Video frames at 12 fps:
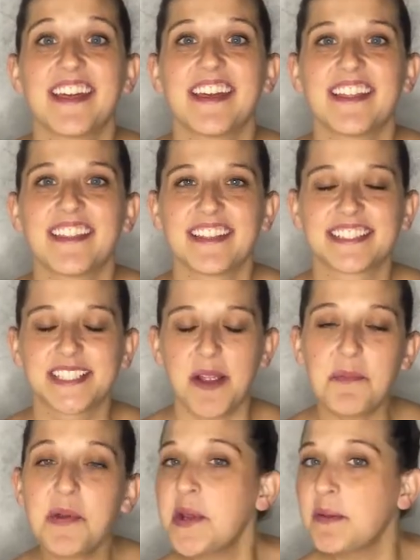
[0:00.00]
The
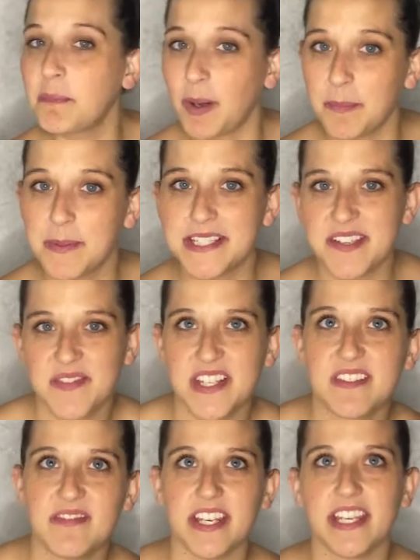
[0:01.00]
summary and purpose of
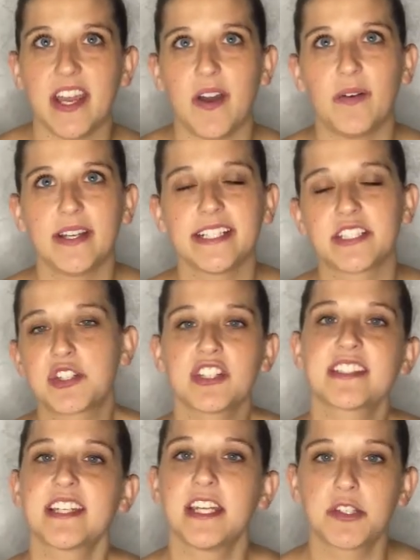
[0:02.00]
this video is
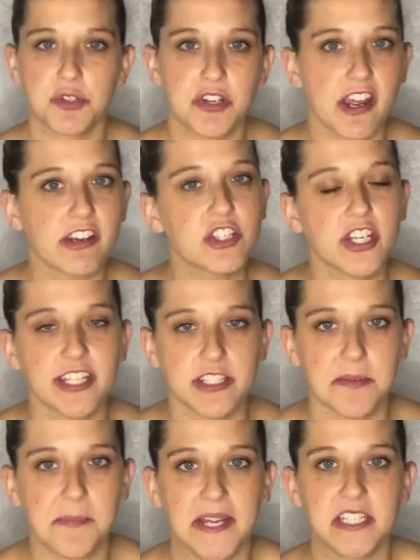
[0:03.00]
just an introduction
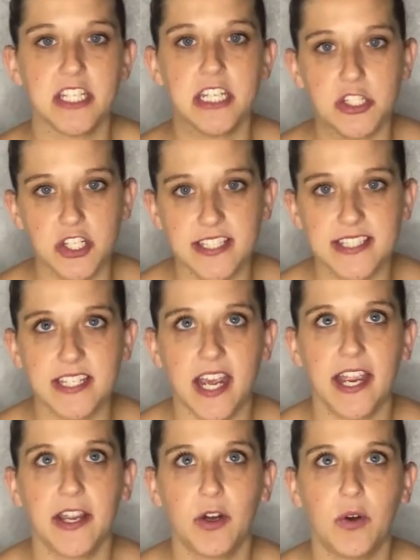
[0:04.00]
into my teaching
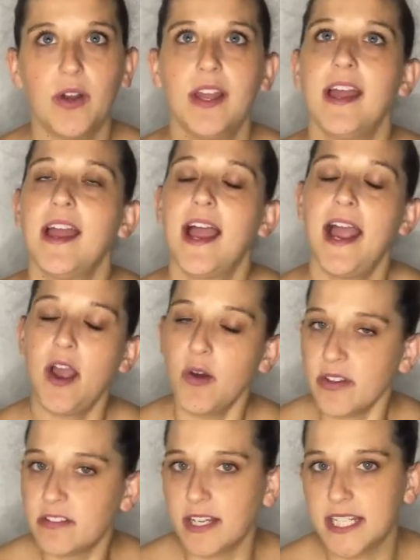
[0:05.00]
style, how
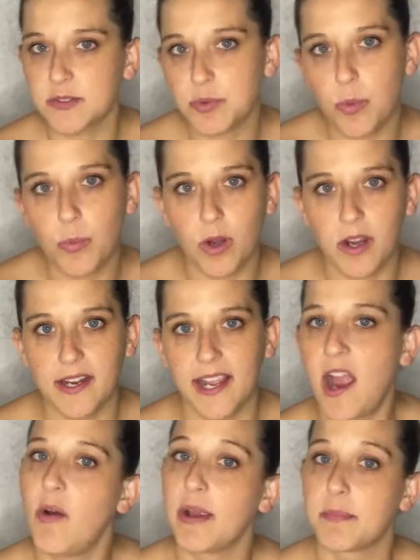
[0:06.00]
the class will work,
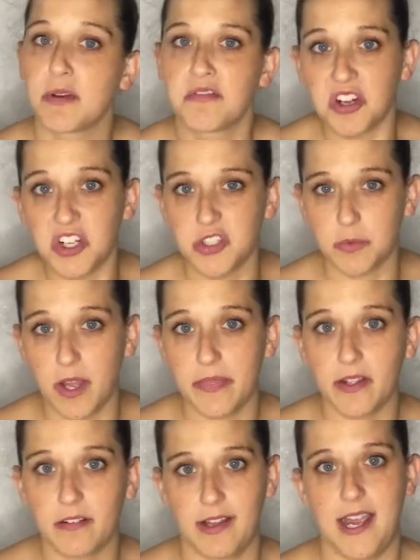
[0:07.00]
how I prefer to run the
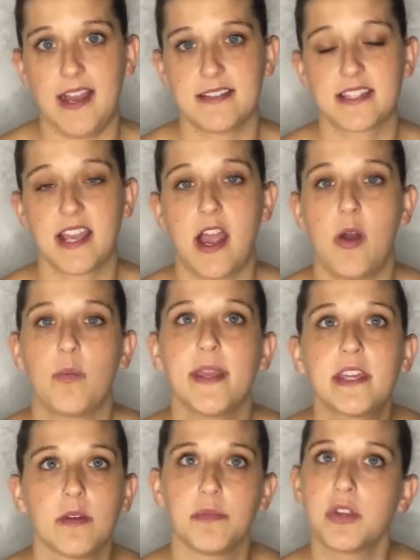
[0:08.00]
class, how we
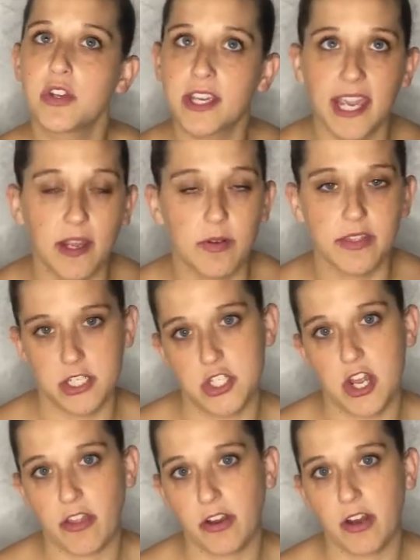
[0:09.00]
communicate with each
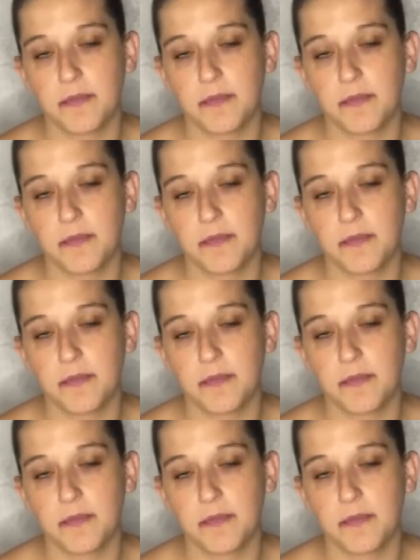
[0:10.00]
other.